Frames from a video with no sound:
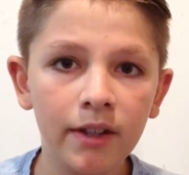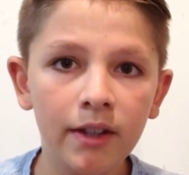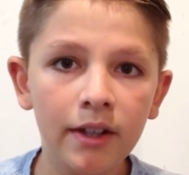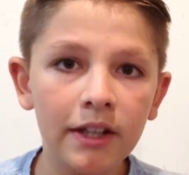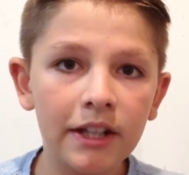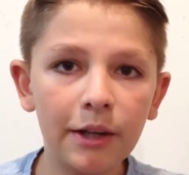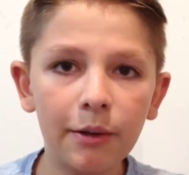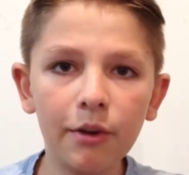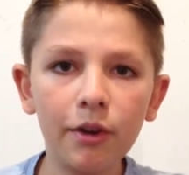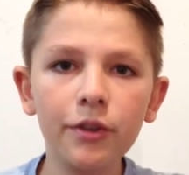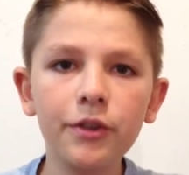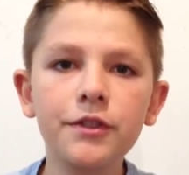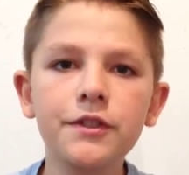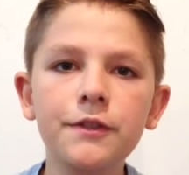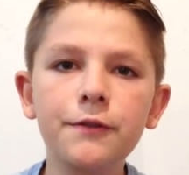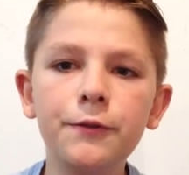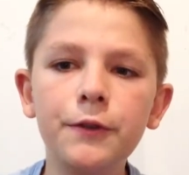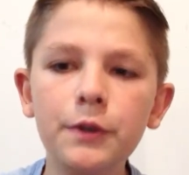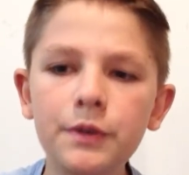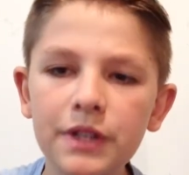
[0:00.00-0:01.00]
Now, I know there's
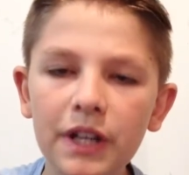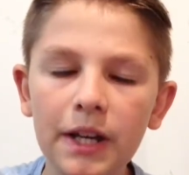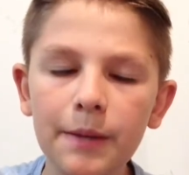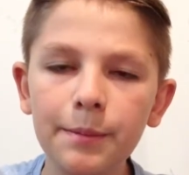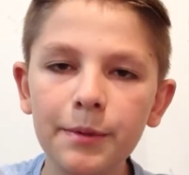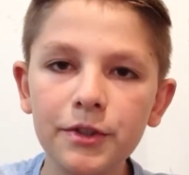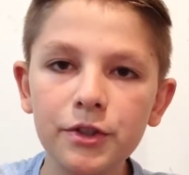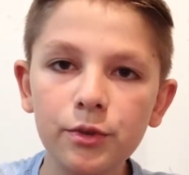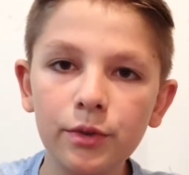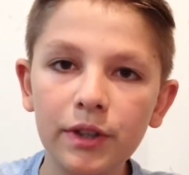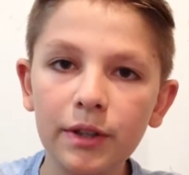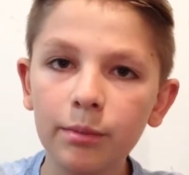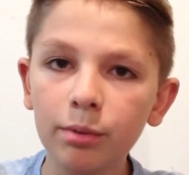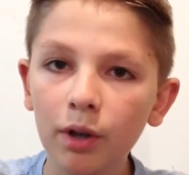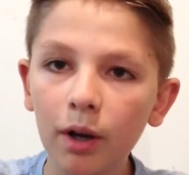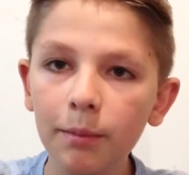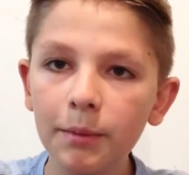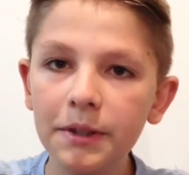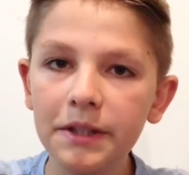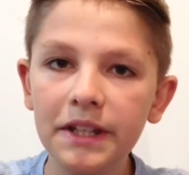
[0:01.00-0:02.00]
a few typists who can
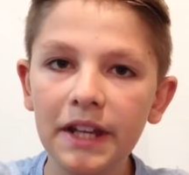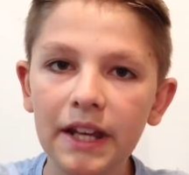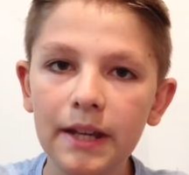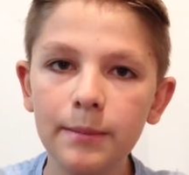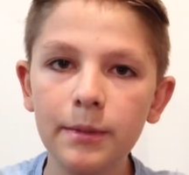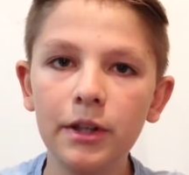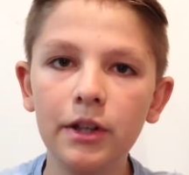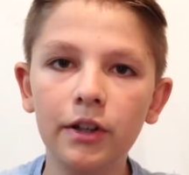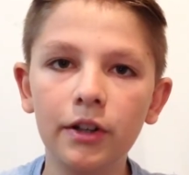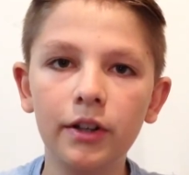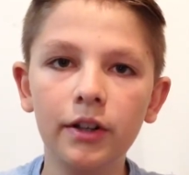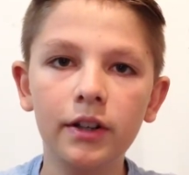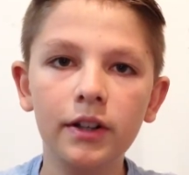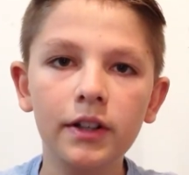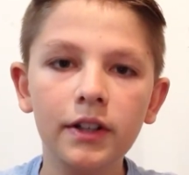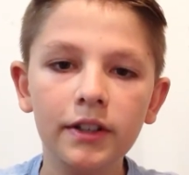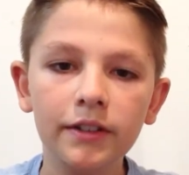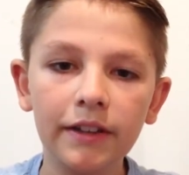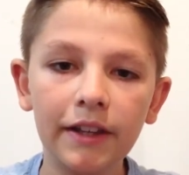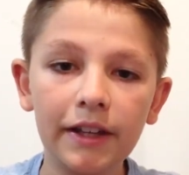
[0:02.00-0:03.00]
probably name here,
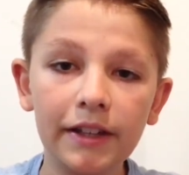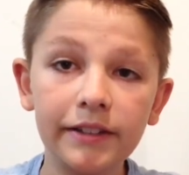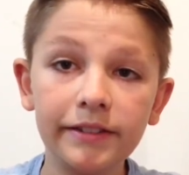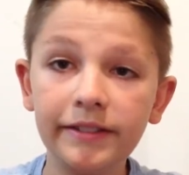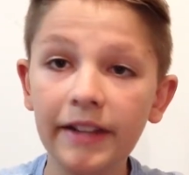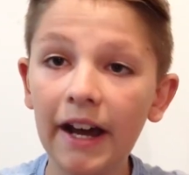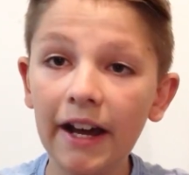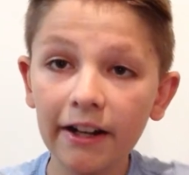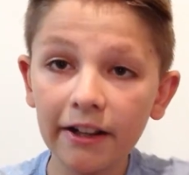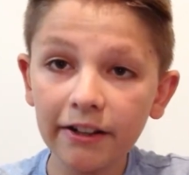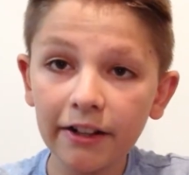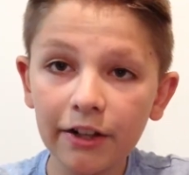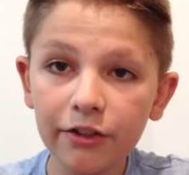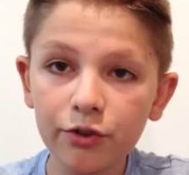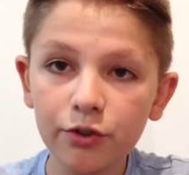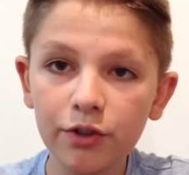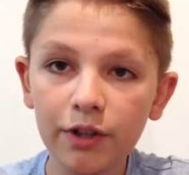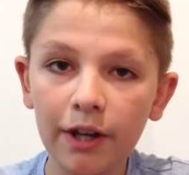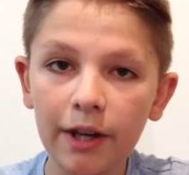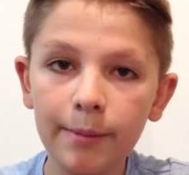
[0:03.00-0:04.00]
like, Nana
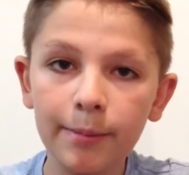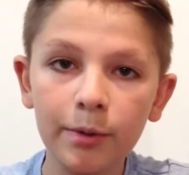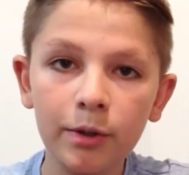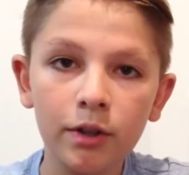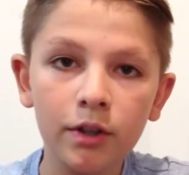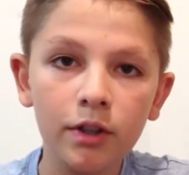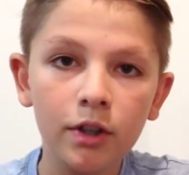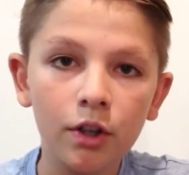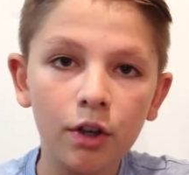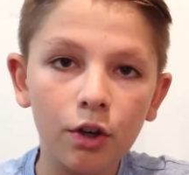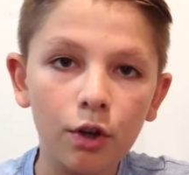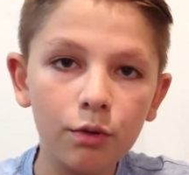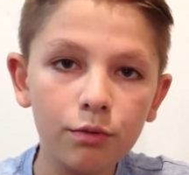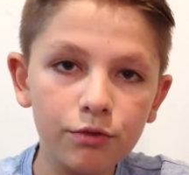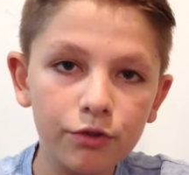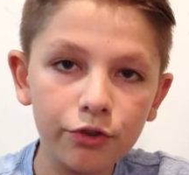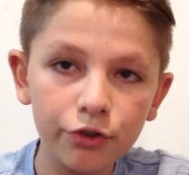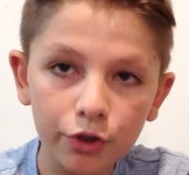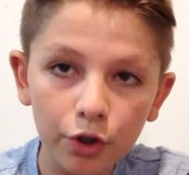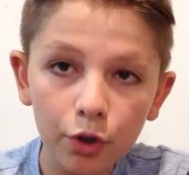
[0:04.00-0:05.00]
Nitro Type,
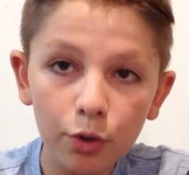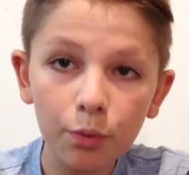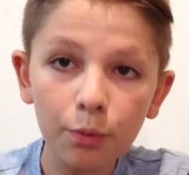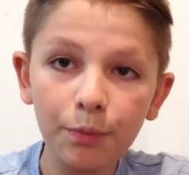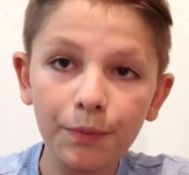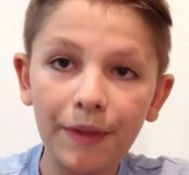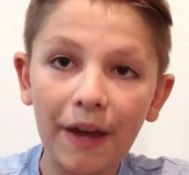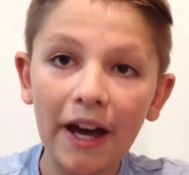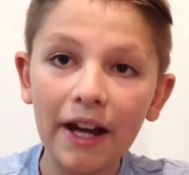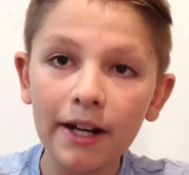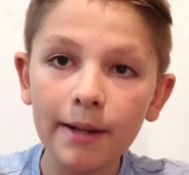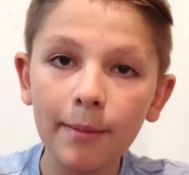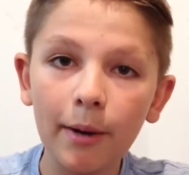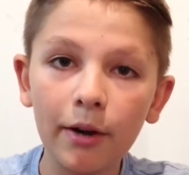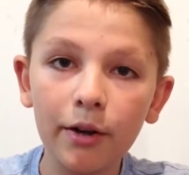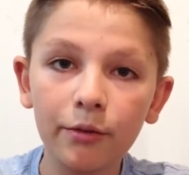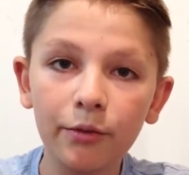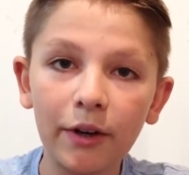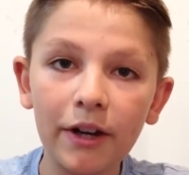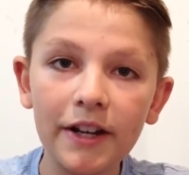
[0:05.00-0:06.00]
who do that
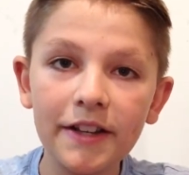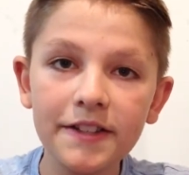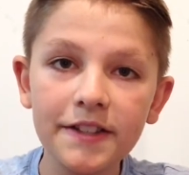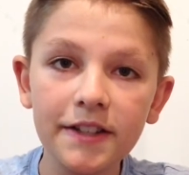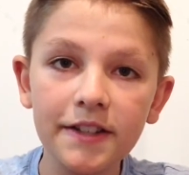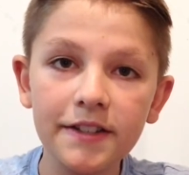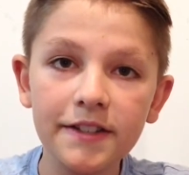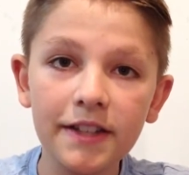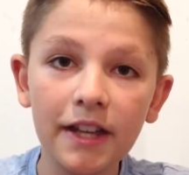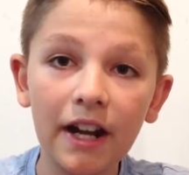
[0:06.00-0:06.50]
amount of races.